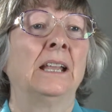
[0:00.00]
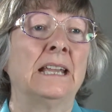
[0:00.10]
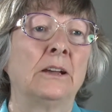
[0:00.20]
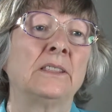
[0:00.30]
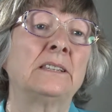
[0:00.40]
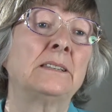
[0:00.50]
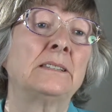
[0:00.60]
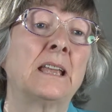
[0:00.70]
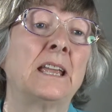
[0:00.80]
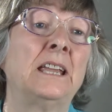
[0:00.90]
Now, this
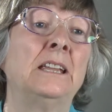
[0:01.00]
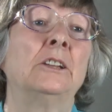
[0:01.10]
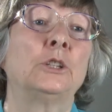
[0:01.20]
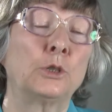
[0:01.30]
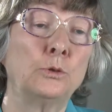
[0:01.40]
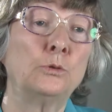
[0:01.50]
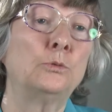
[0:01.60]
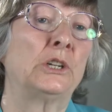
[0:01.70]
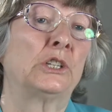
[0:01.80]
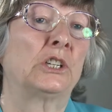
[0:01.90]
is a tool
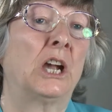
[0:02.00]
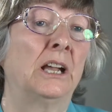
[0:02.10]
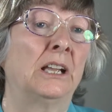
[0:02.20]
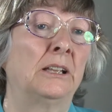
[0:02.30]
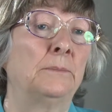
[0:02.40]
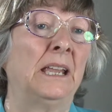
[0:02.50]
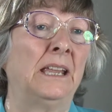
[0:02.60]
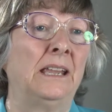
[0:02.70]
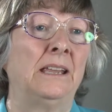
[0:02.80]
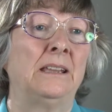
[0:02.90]
which
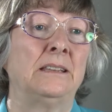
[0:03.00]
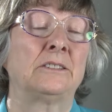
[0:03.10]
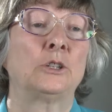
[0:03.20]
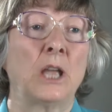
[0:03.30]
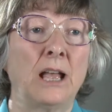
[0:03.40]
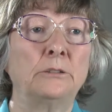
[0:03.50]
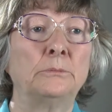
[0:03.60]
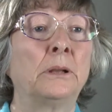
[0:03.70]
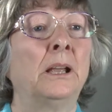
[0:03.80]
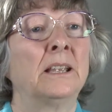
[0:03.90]
is to
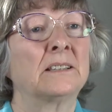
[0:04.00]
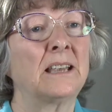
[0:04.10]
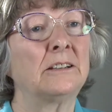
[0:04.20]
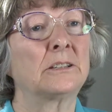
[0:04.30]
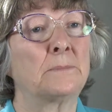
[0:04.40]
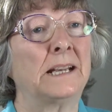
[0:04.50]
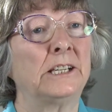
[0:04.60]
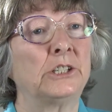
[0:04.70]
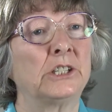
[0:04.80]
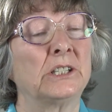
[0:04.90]
help sales
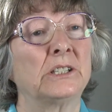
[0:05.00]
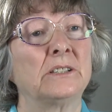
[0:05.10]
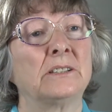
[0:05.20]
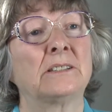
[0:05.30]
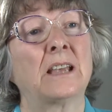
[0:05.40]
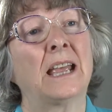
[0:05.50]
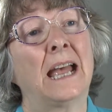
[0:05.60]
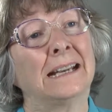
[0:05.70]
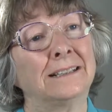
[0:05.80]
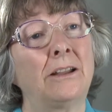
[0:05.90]
managers
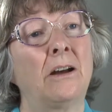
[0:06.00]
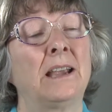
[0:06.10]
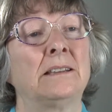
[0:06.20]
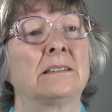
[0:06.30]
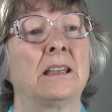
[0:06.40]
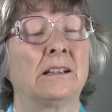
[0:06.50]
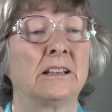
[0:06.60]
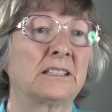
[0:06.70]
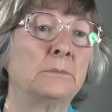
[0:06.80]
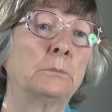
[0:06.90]
analyse their
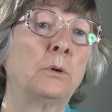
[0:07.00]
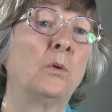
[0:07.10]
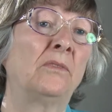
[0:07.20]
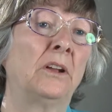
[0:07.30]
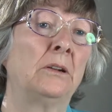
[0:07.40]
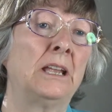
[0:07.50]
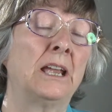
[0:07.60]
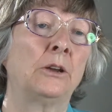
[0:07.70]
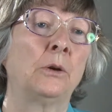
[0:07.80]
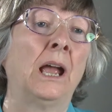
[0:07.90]
customer
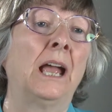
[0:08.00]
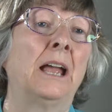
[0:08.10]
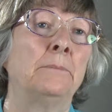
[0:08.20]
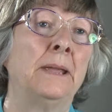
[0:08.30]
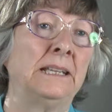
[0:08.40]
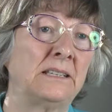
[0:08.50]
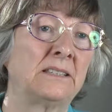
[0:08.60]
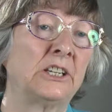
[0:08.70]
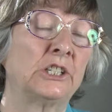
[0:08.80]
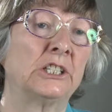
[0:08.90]
portfolio and make
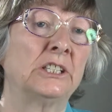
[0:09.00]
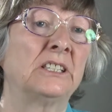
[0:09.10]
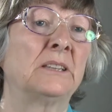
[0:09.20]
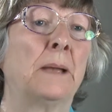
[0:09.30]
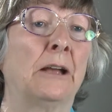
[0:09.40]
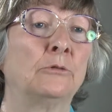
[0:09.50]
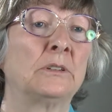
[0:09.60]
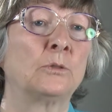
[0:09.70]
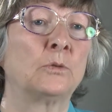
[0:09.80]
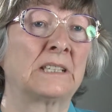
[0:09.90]
decisions about
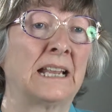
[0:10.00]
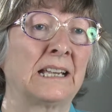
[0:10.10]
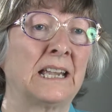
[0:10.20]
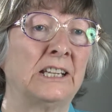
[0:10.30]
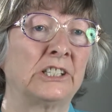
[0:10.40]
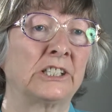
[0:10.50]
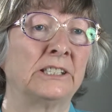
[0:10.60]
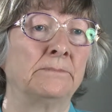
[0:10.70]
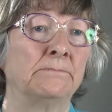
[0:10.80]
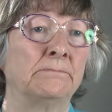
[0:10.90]
resource allocation.